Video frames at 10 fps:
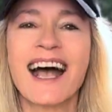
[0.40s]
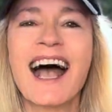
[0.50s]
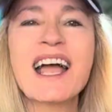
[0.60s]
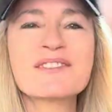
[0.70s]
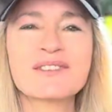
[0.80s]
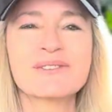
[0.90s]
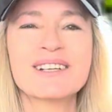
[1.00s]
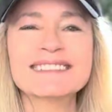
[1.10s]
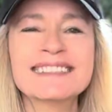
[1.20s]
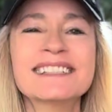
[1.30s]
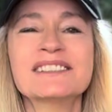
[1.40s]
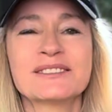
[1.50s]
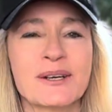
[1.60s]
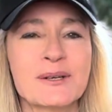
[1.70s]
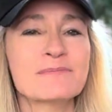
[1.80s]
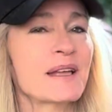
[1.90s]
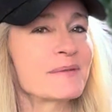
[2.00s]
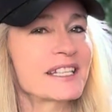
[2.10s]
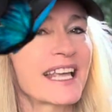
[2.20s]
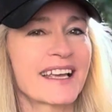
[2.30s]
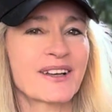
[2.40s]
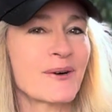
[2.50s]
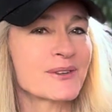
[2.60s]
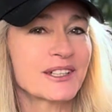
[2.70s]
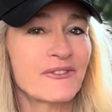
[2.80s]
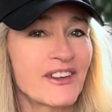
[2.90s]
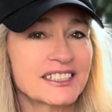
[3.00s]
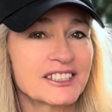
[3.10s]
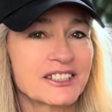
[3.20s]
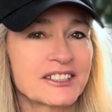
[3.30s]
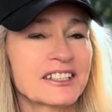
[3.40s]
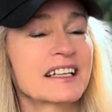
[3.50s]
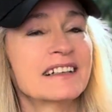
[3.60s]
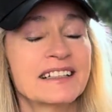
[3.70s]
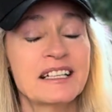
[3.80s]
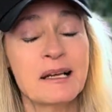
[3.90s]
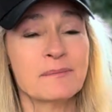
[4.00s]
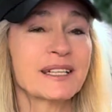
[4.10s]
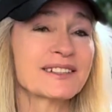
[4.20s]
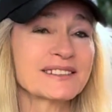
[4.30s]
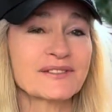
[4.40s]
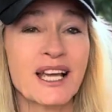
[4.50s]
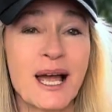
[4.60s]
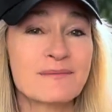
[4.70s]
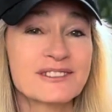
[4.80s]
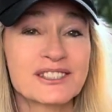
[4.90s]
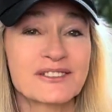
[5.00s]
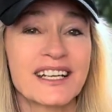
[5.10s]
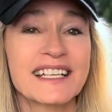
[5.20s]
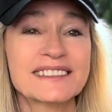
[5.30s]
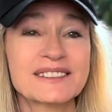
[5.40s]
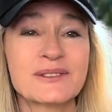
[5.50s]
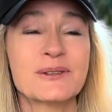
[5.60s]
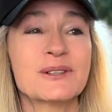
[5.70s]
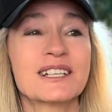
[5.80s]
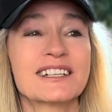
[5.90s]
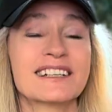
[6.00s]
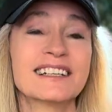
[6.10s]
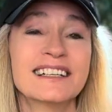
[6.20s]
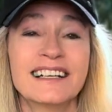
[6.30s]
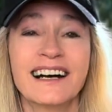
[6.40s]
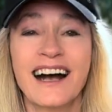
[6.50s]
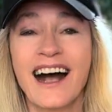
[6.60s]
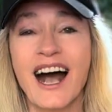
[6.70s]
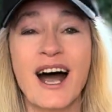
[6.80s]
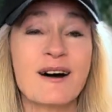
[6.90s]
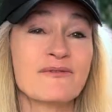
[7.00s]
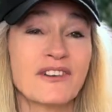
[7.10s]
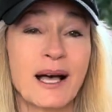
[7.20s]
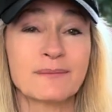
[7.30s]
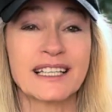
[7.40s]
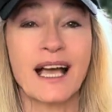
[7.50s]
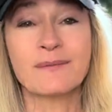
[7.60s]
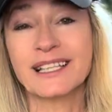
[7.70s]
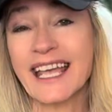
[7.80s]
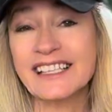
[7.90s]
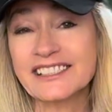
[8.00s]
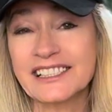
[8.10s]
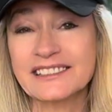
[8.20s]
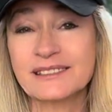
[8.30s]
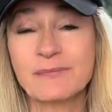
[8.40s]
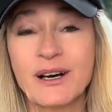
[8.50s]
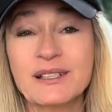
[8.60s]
Hi everyone. So maybe you can't go on an adventure because of time restraints or family obligations, but